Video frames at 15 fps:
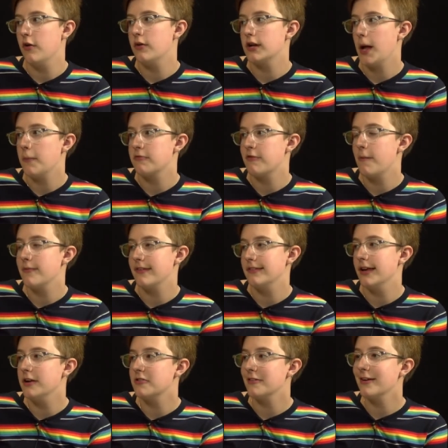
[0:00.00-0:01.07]
when it comes to
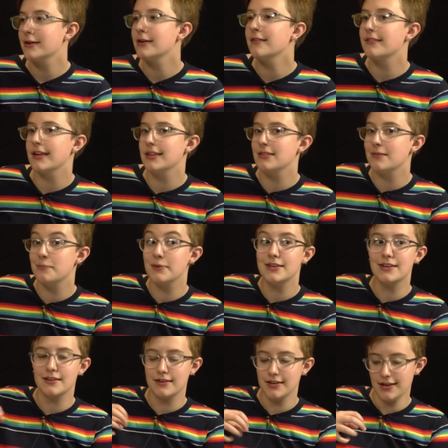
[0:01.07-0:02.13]
representation because in the
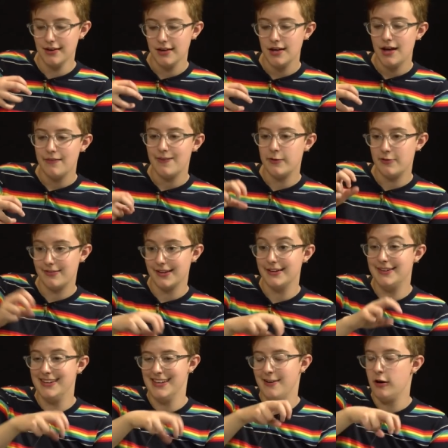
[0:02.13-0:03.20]
beginning they just
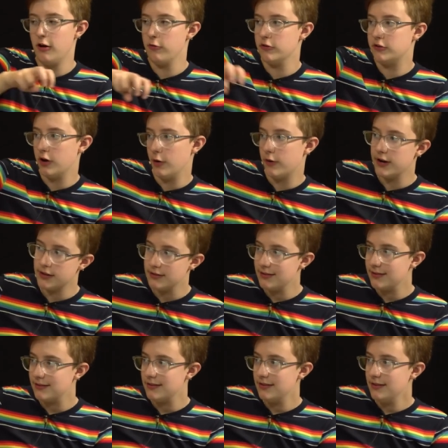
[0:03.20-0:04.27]
like did all the
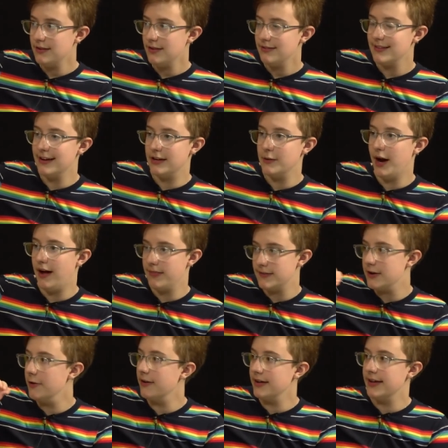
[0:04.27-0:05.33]
tokens. Like you had the
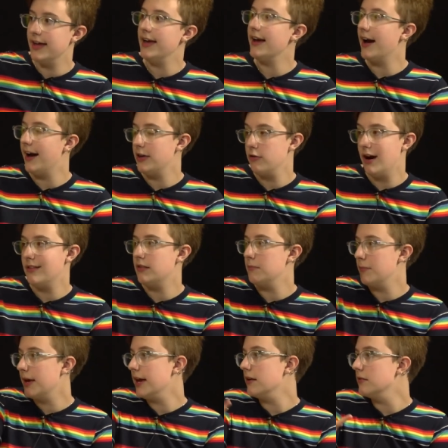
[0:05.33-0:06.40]
token gay guy, you had the
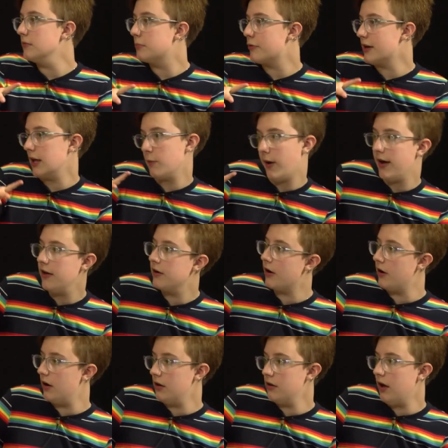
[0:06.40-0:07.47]
main pretty white
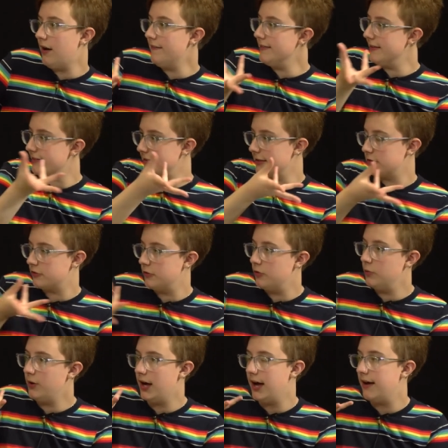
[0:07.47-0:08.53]
girl, obviously just who
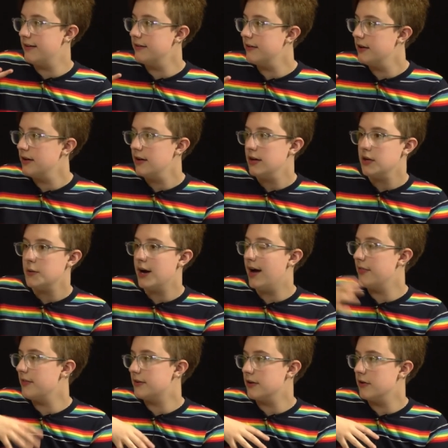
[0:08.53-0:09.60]
you had. You
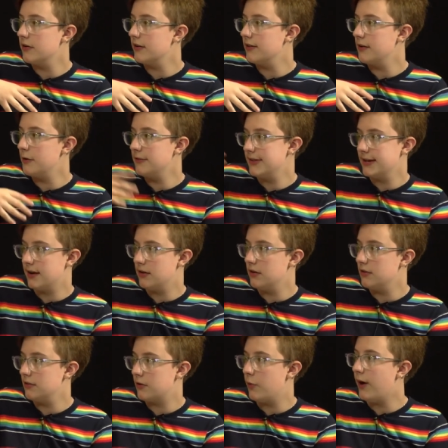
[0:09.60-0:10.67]
had the to- there was like
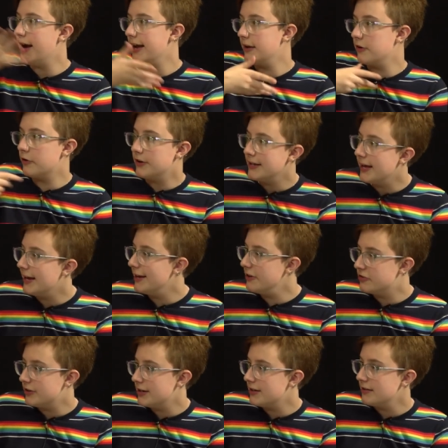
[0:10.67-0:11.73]
a the quiet nerdy
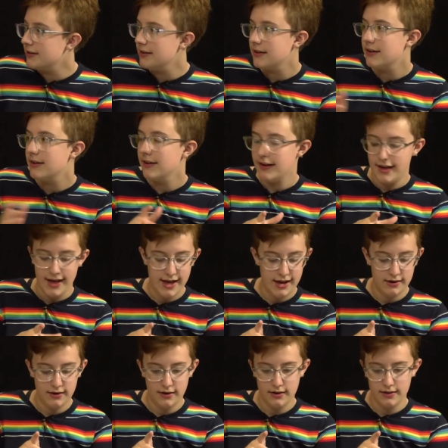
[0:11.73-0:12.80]
Asian,
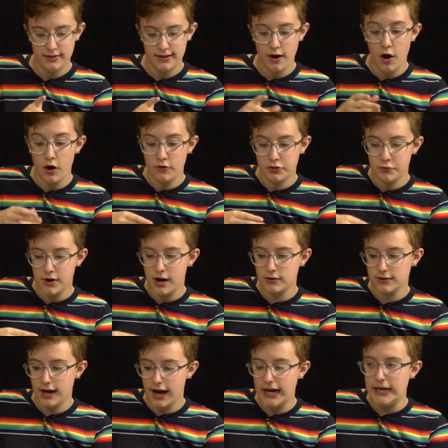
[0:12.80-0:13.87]
and like throughout
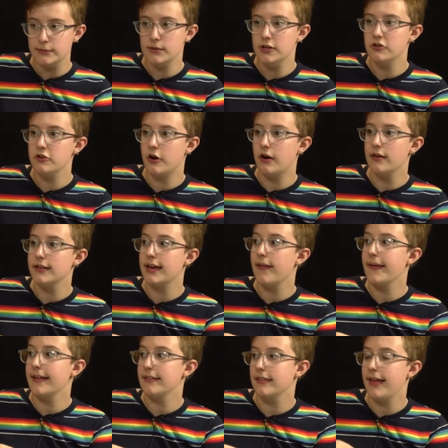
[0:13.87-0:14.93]
time they started to get
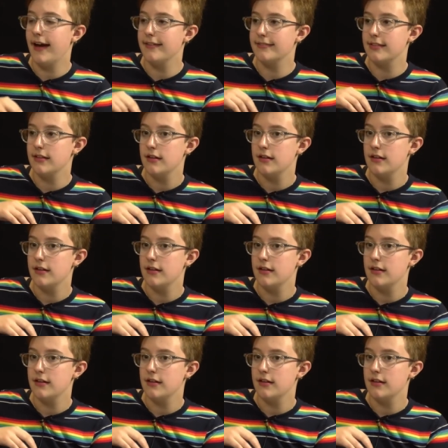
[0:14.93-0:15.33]
like a, as